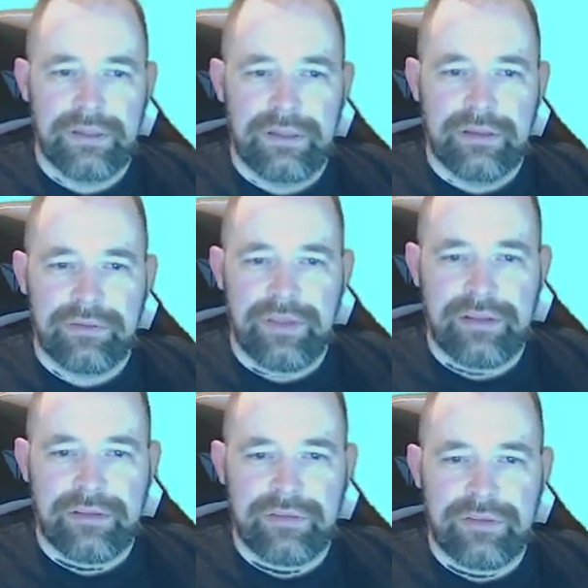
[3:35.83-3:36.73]
So
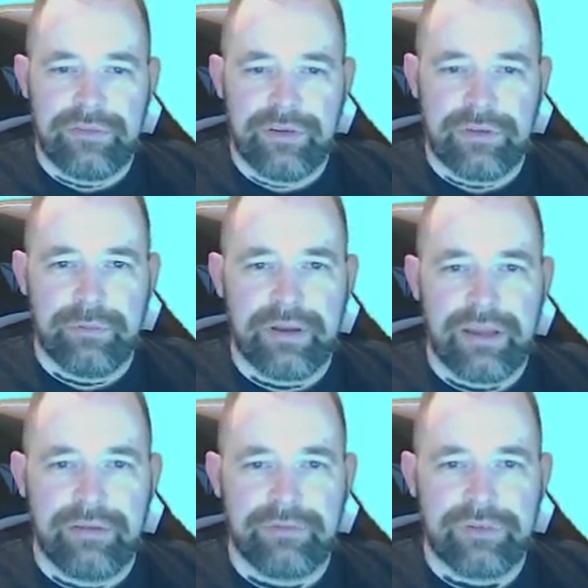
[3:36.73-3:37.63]
that's the first
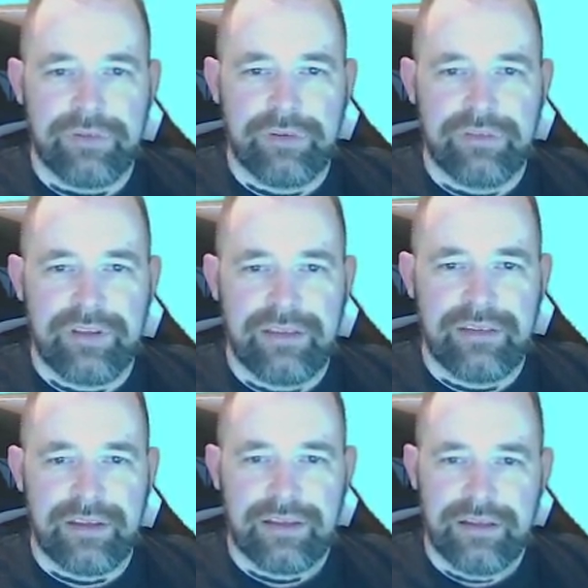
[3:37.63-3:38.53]
bracket. I've just done 10
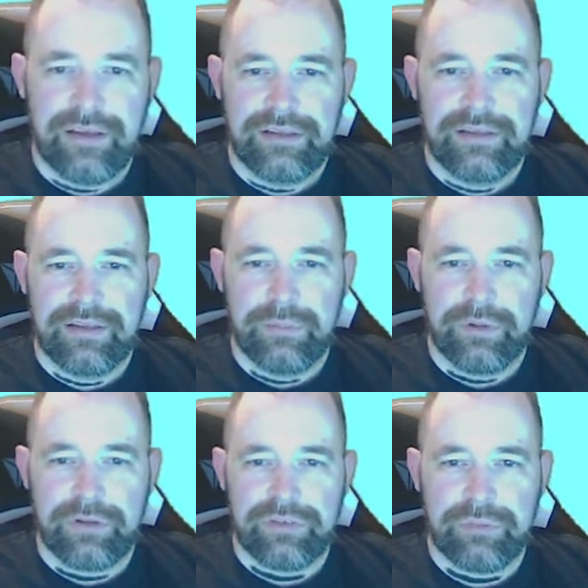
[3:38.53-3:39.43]
take 9, and we're
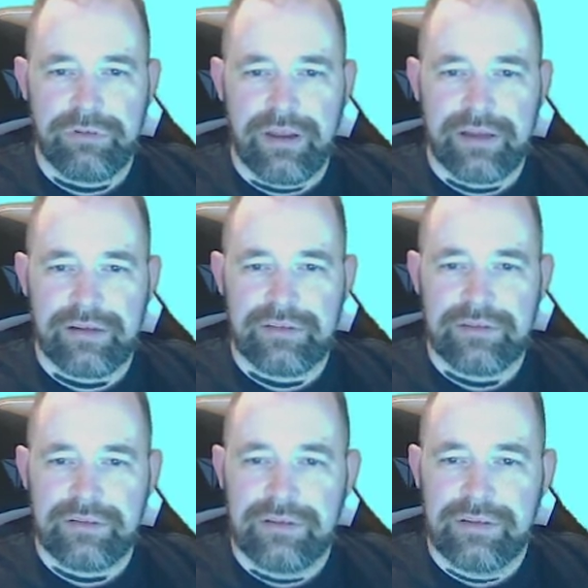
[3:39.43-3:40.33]
going to subtract
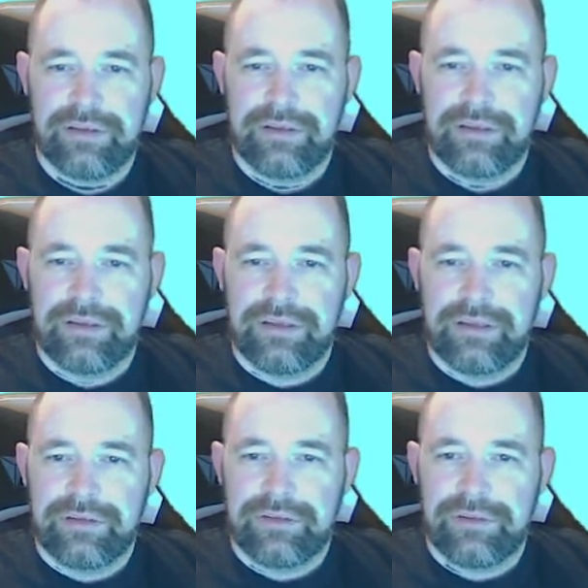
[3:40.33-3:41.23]

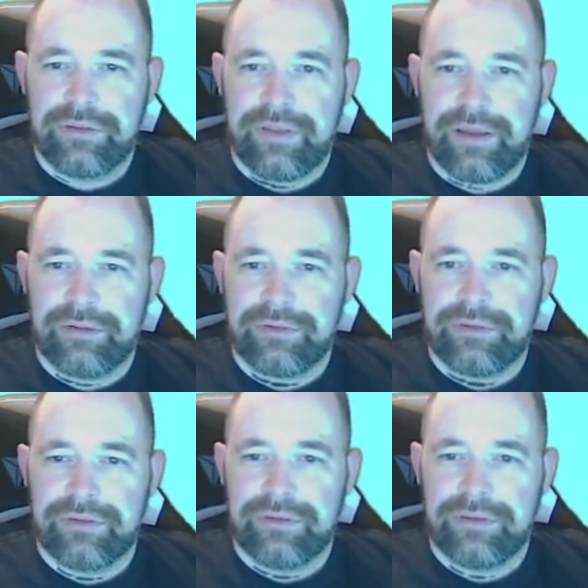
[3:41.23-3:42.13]

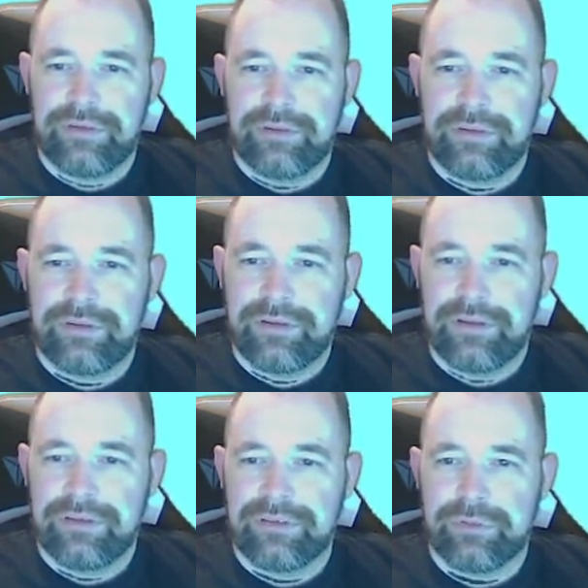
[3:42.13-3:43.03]
2000
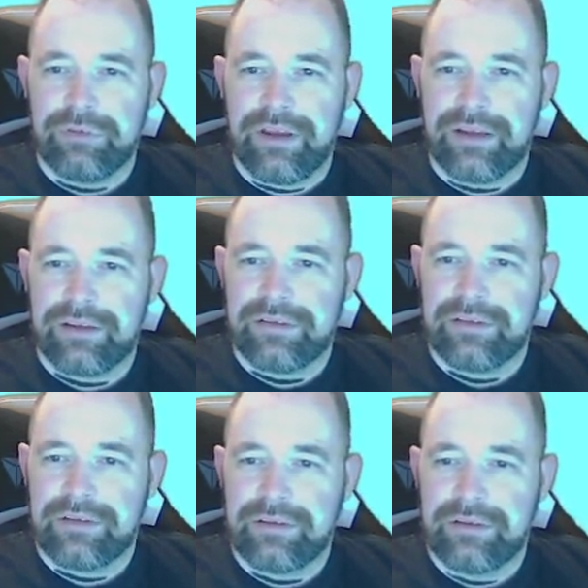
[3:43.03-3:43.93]

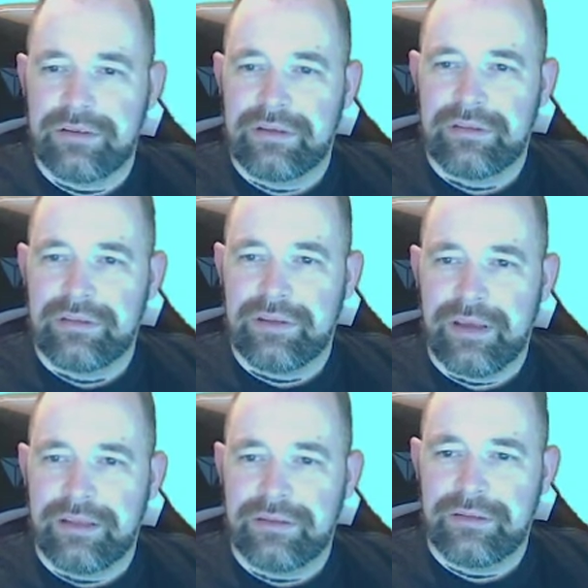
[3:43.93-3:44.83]
subtract
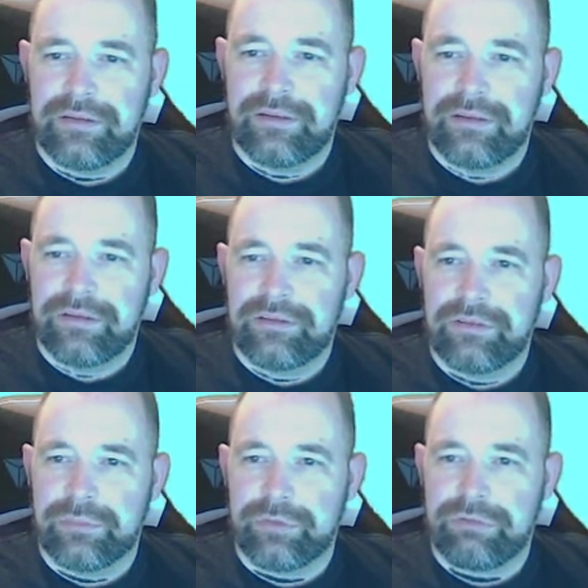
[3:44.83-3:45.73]
10
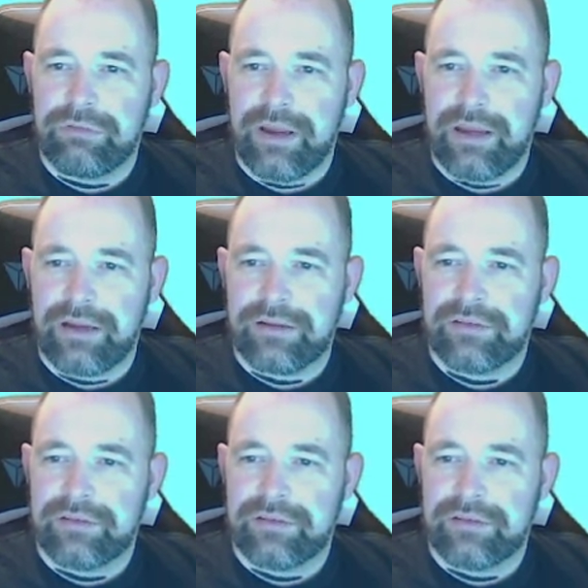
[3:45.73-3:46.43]
subtract